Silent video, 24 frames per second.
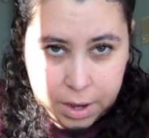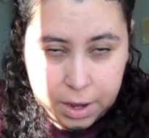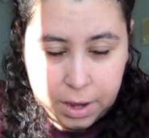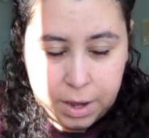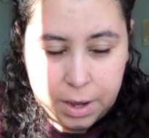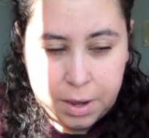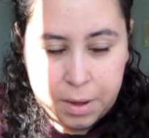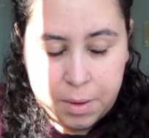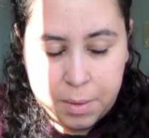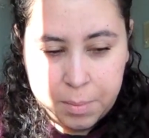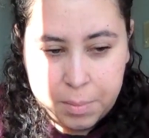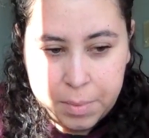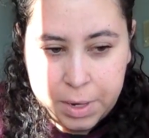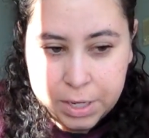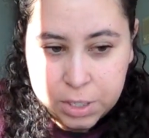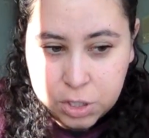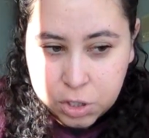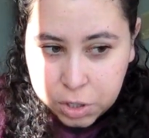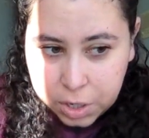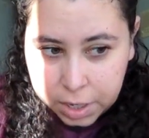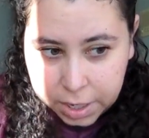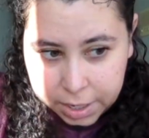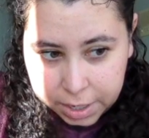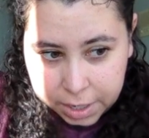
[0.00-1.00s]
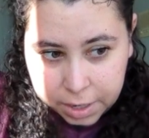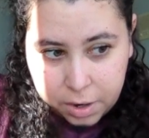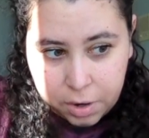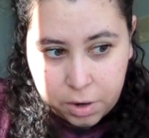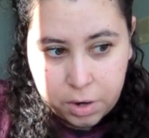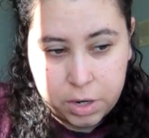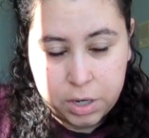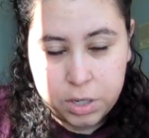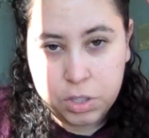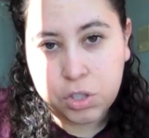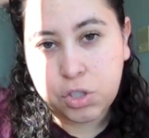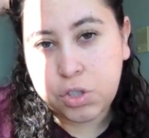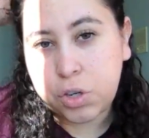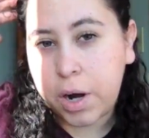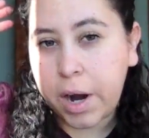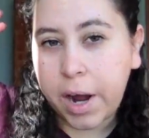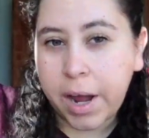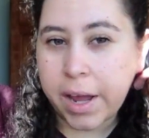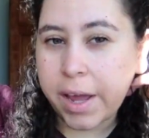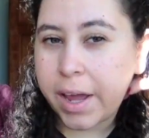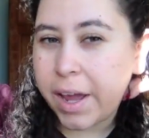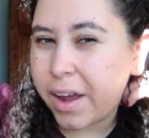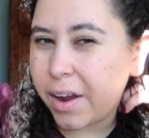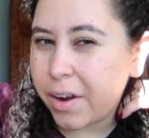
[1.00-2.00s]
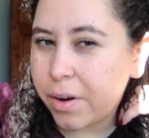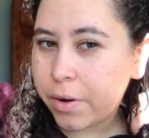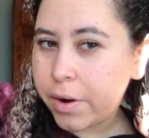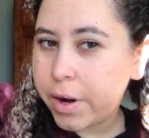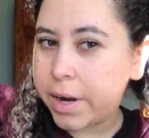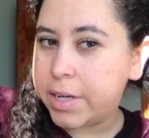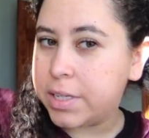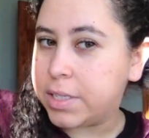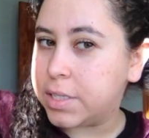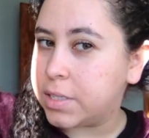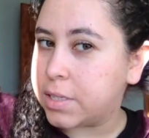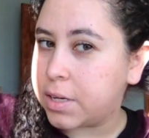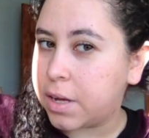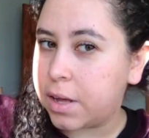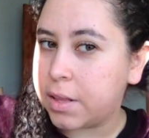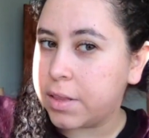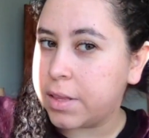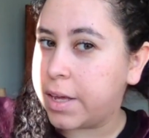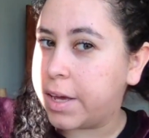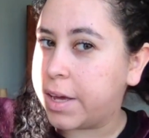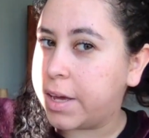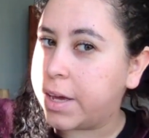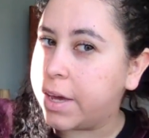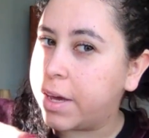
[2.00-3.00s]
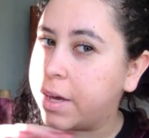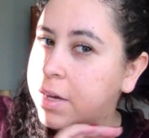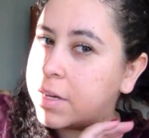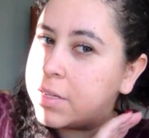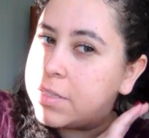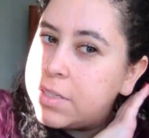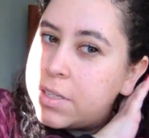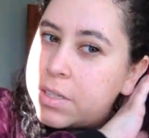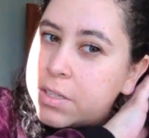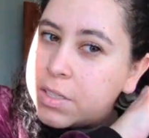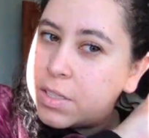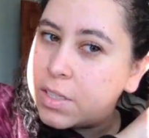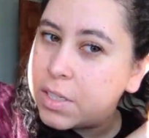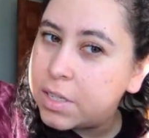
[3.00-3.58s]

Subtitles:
I tried it on dry hair. I did not like it because it